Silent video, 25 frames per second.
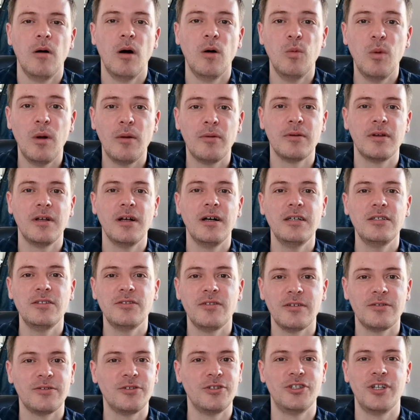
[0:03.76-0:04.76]
Well, welcome guys,
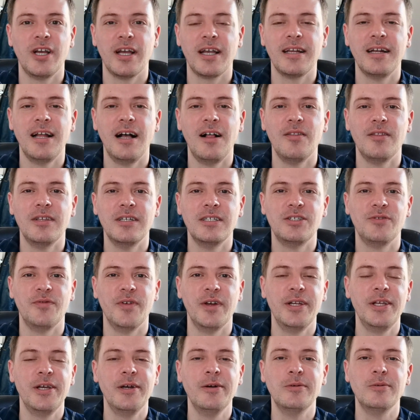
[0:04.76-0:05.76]
thanks for checking out this
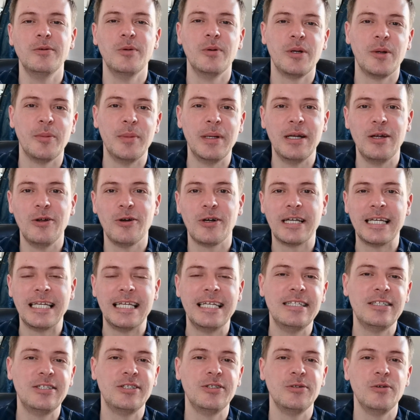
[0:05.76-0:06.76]
video. We're going to be looking
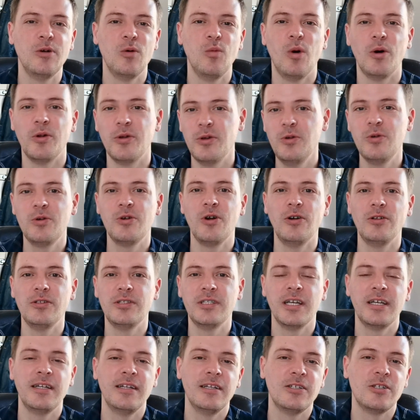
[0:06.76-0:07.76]
into what new
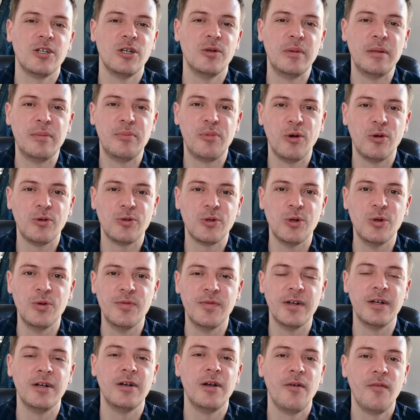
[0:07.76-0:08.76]
content is going to be brought
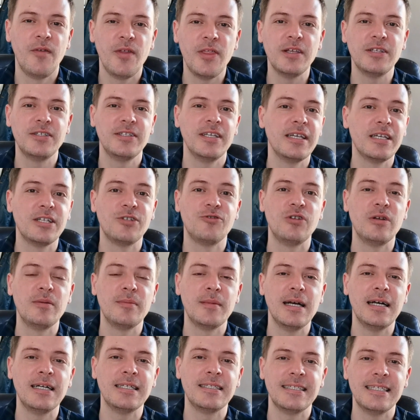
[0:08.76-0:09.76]
over for the Sega
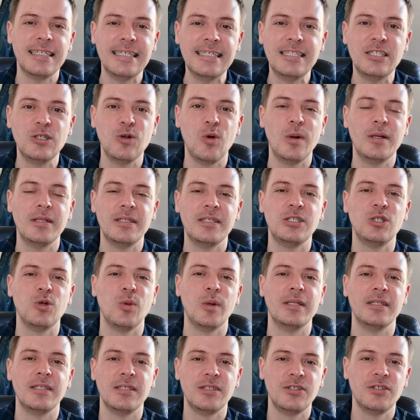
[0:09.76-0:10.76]
Dreamcast in twenty
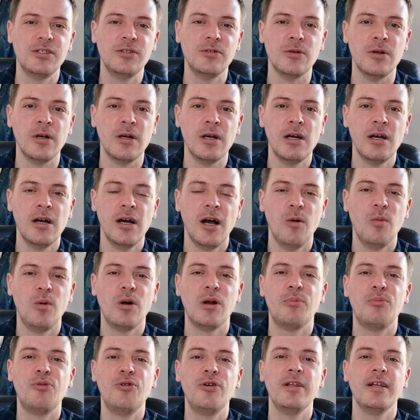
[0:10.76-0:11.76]
twenty-two, and
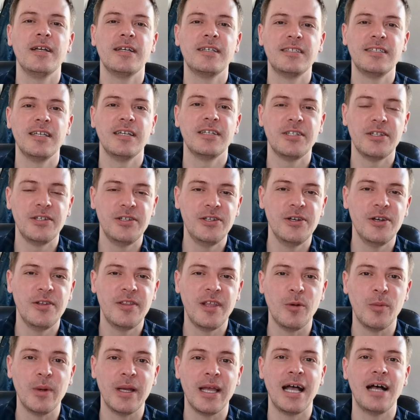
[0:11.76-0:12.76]
what a pretty exciting year
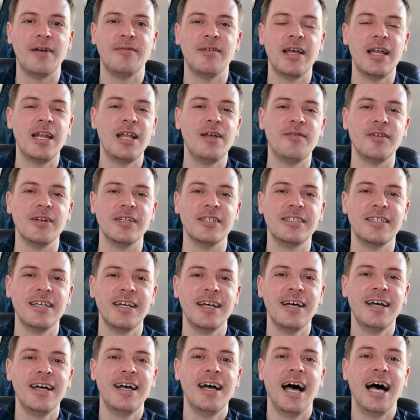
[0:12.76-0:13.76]
that we have ahead of us.
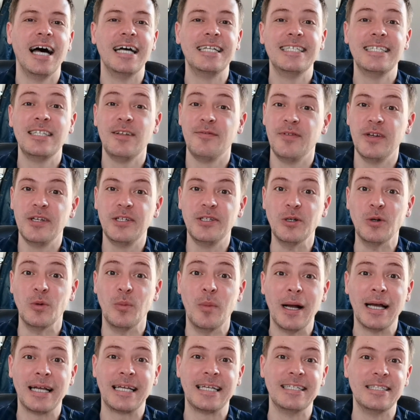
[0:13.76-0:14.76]
I did a video
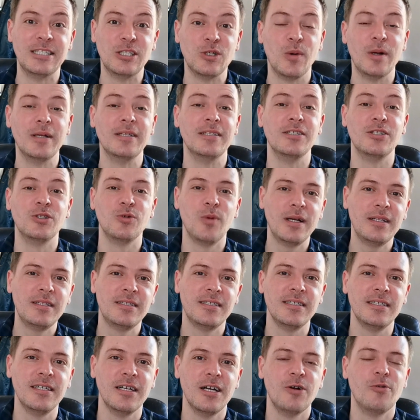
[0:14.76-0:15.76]
back in twenty
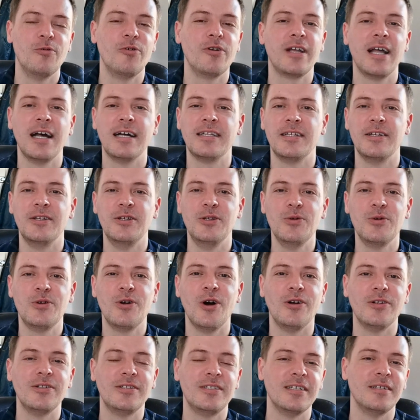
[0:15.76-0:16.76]
twenty regarding new
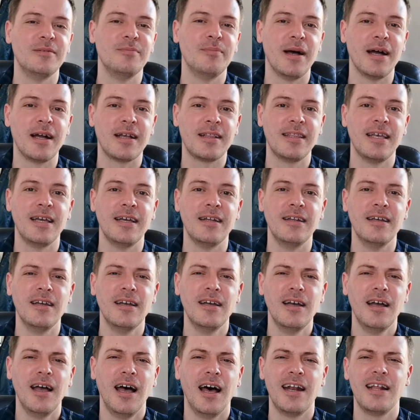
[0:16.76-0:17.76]
content back then,
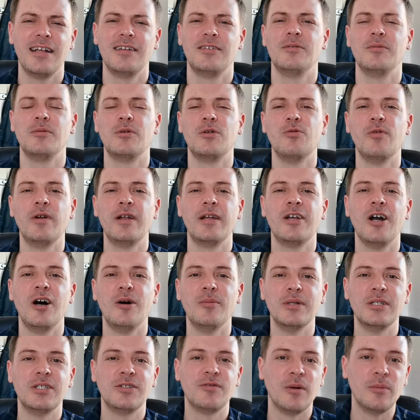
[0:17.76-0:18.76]
and I had some great
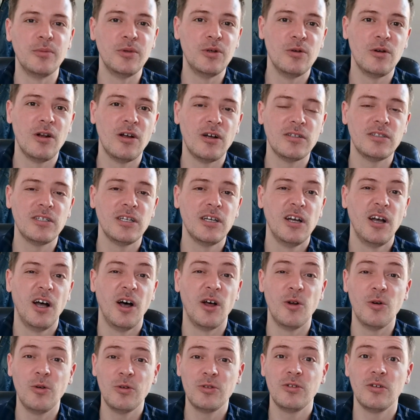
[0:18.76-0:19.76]
comments from you lot,
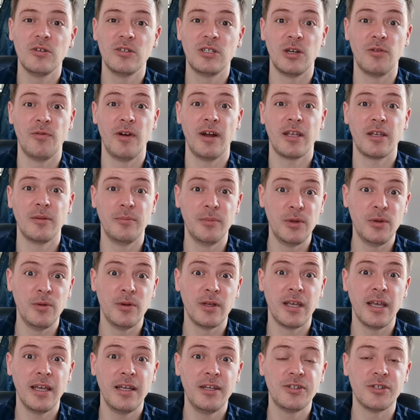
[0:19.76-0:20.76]
and also direct
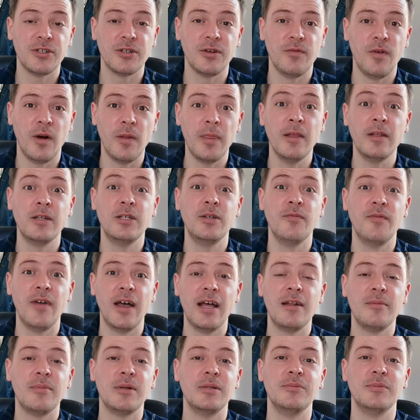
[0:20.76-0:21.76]
communication from the
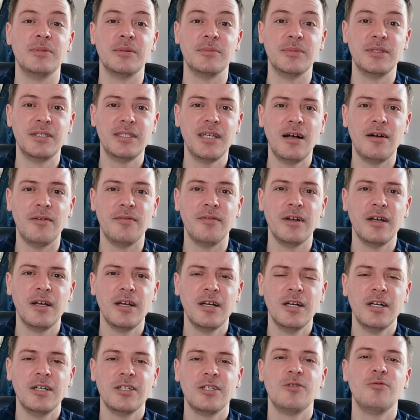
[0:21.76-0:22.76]
developers themselves,
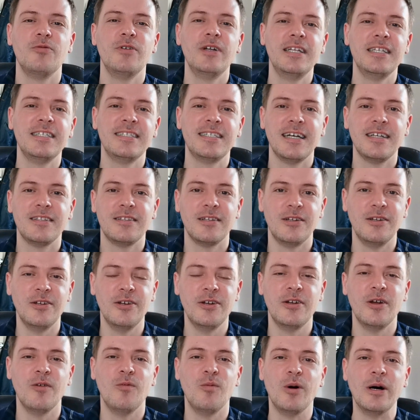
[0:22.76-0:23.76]
so I really started to
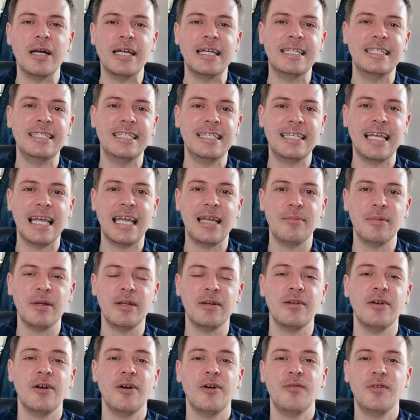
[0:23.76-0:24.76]
learn of what indie
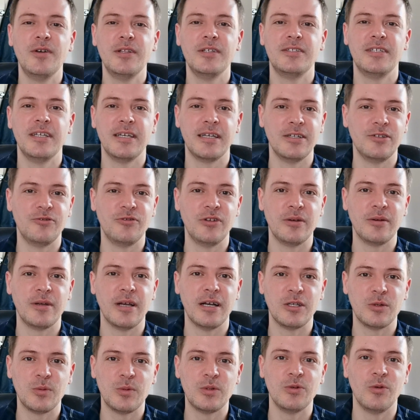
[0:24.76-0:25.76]
gaming for the Sega
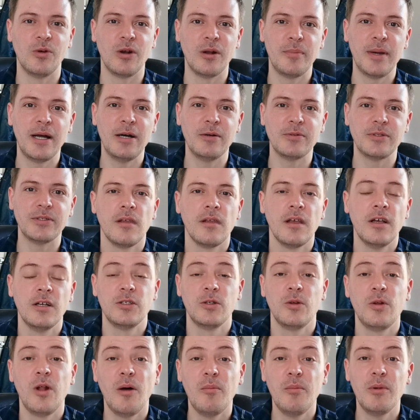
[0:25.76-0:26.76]
Dreamcast was all about.
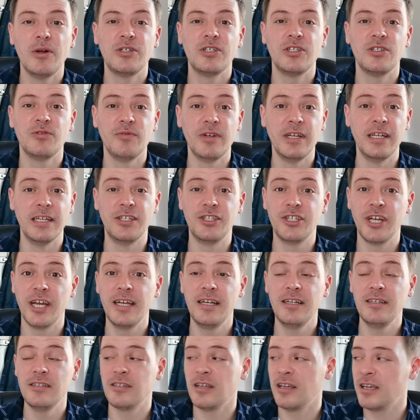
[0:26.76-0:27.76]
So not much has really
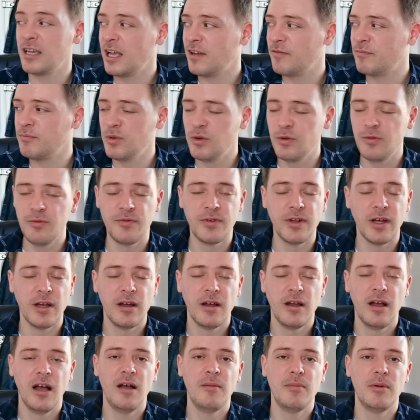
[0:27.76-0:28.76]
changed. I have moved
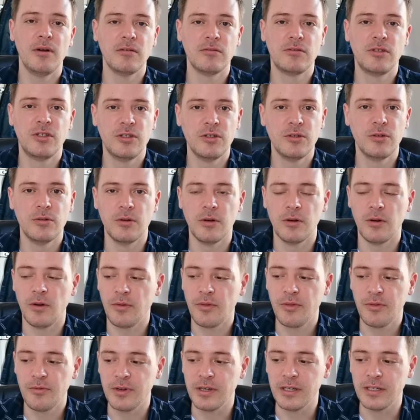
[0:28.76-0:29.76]
about two or
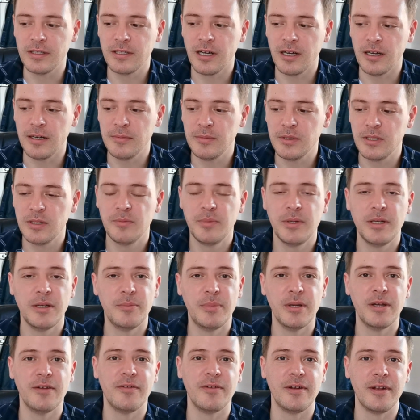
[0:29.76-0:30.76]
three times, been a
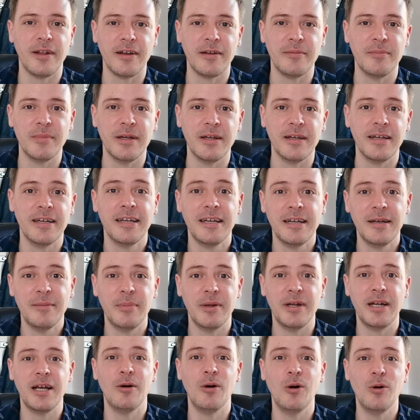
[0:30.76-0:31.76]
bit of a nightmare,
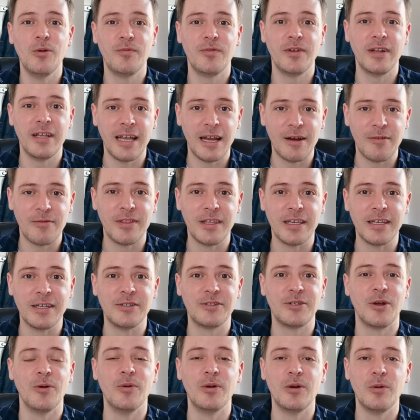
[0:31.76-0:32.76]
but now hopefully everything
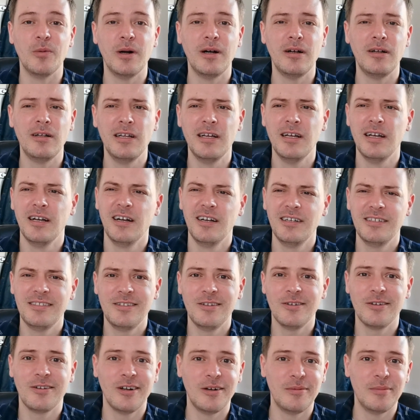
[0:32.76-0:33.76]
is going well. I
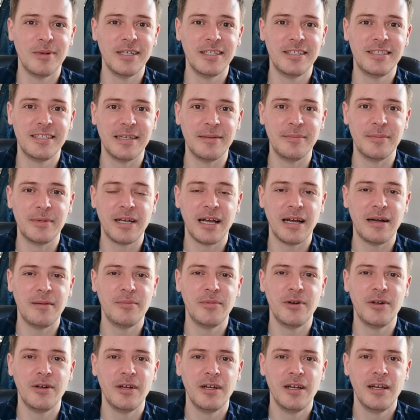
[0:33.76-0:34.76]
still got my same
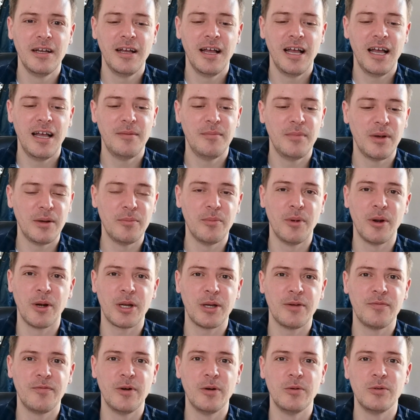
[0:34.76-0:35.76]
camera and my
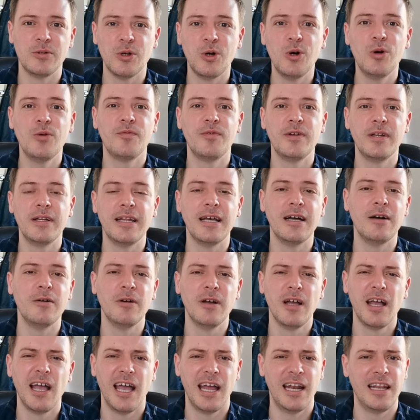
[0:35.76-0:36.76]
microphone, so hopefully
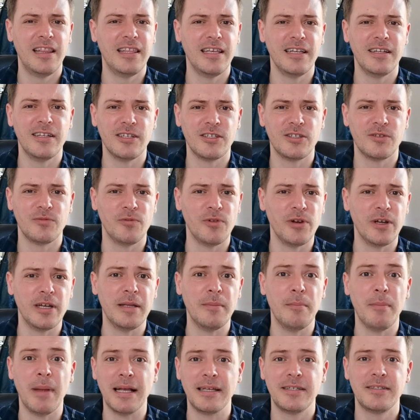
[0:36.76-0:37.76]
now anything doesn't
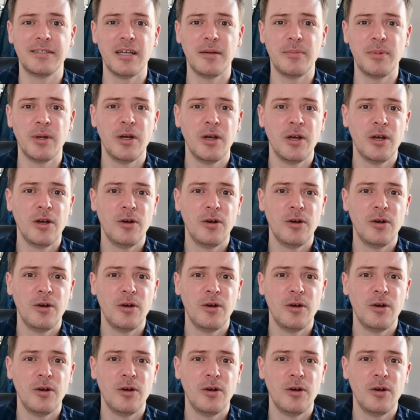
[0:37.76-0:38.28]
really mess up